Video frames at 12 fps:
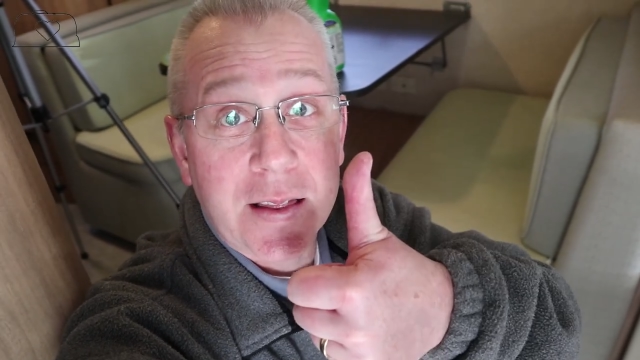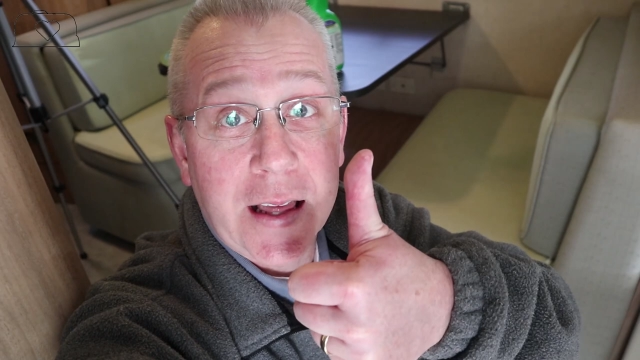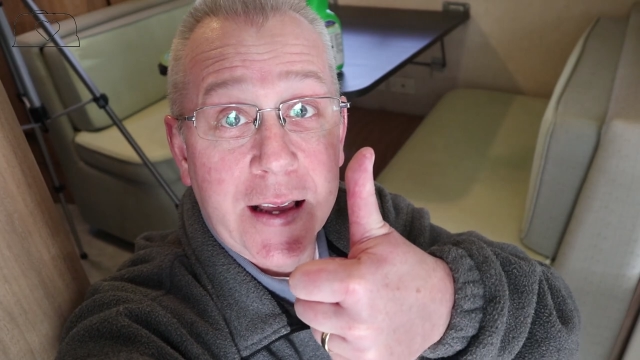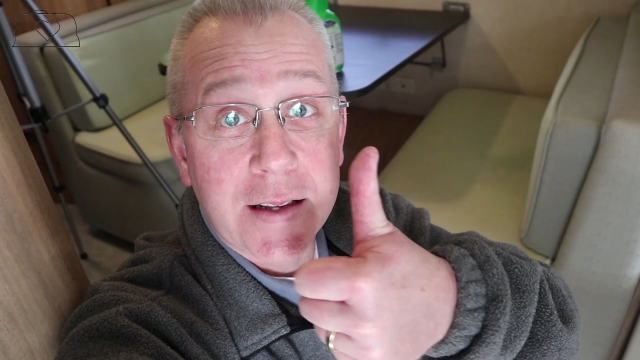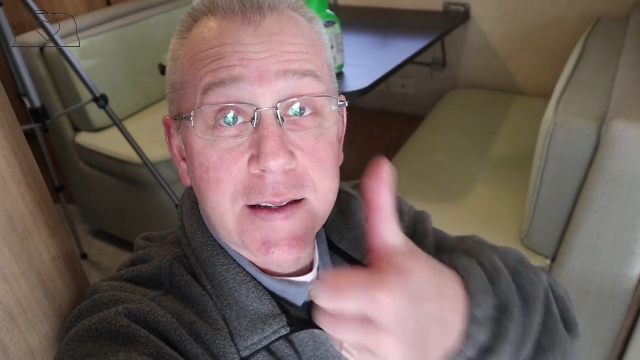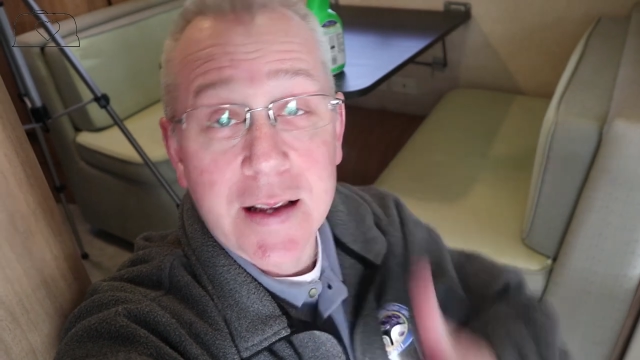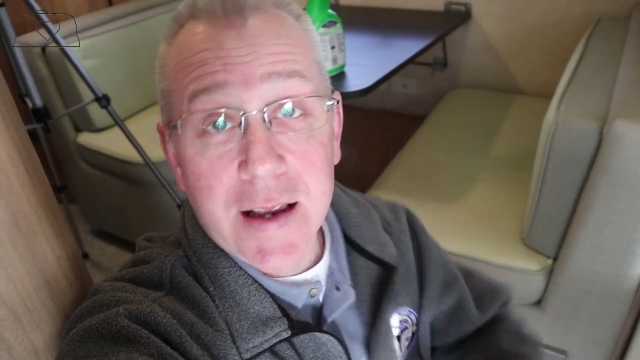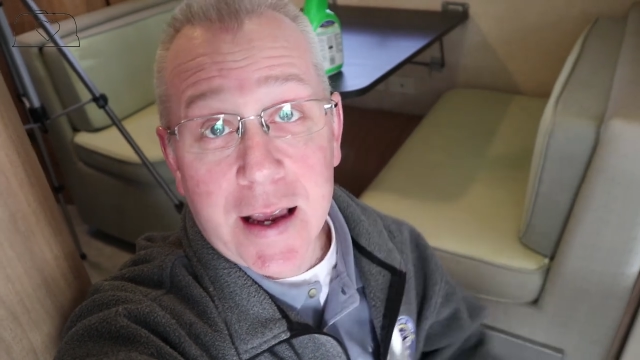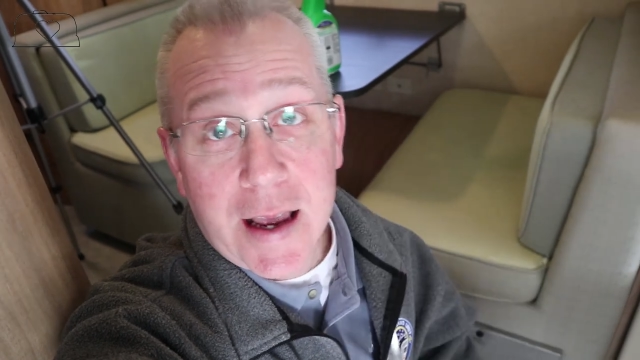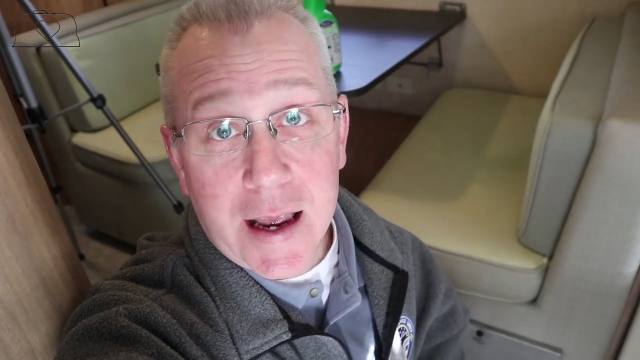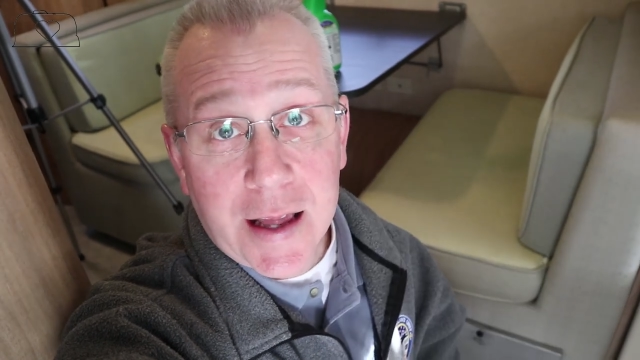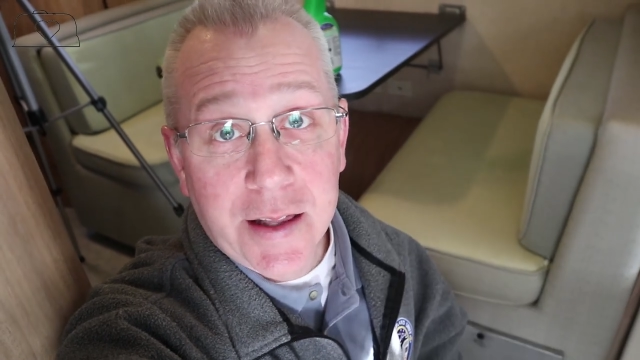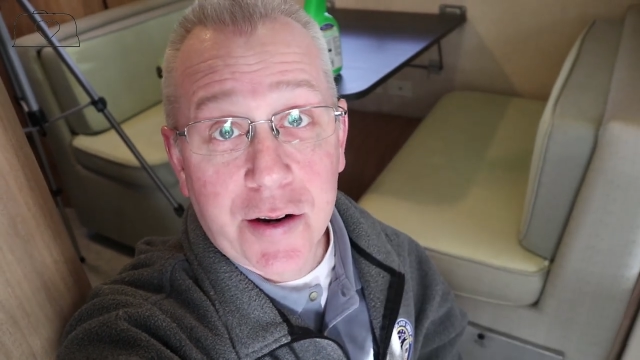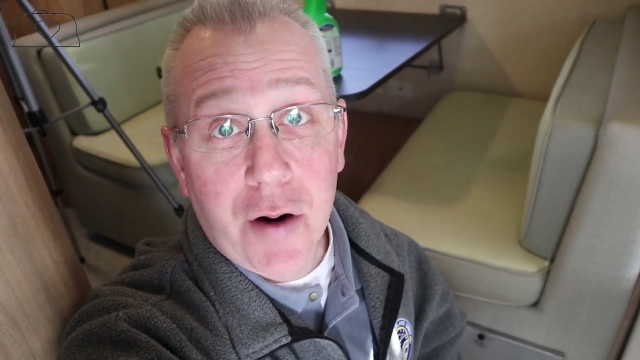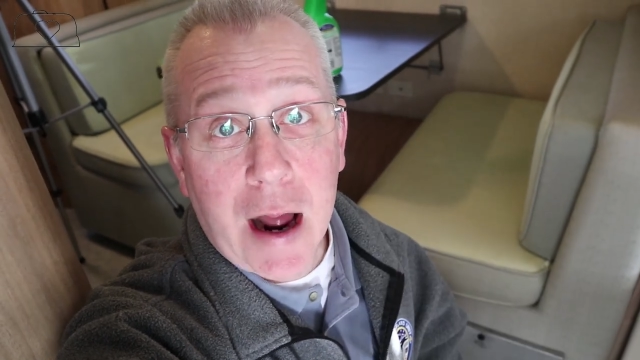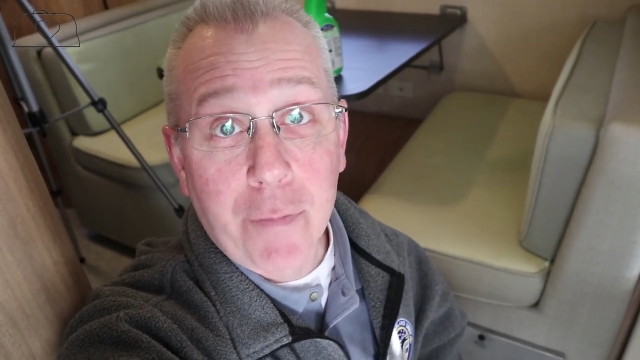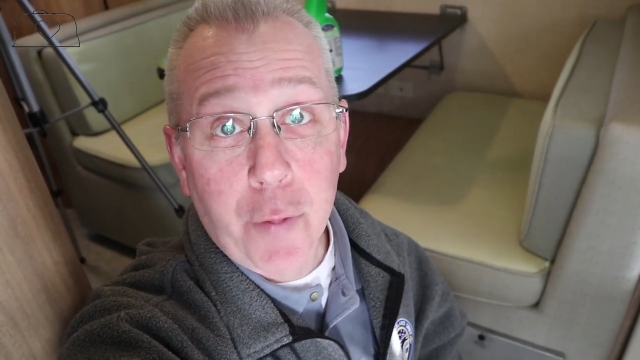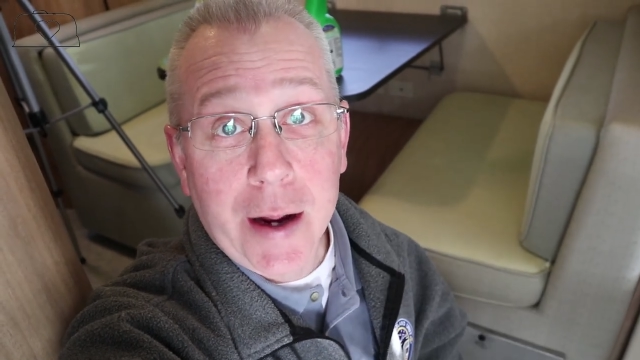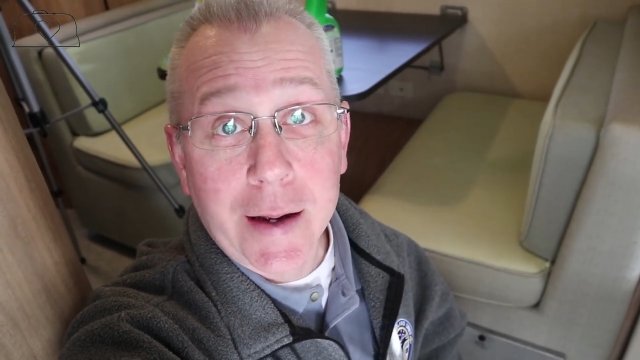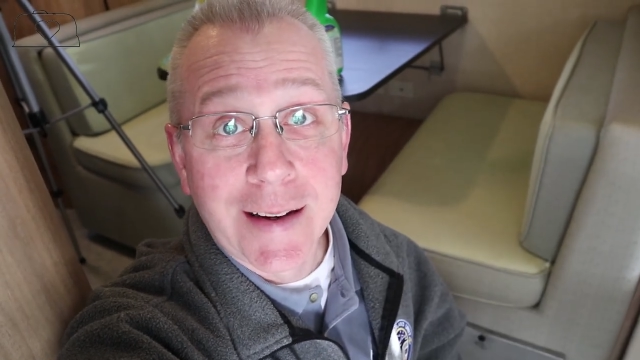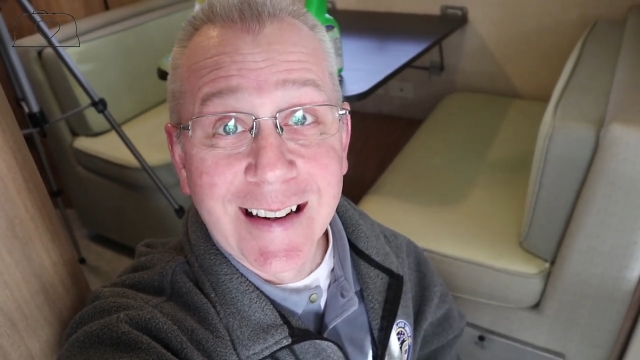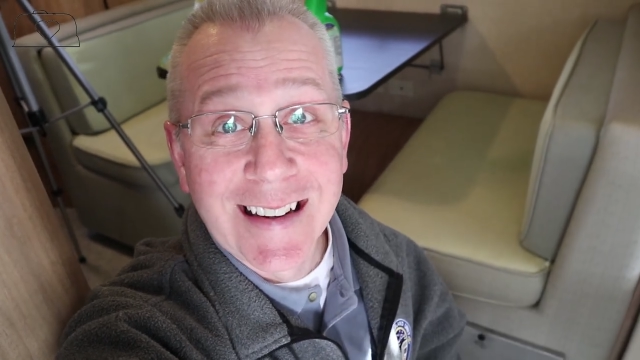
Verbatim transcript: things in the driveway.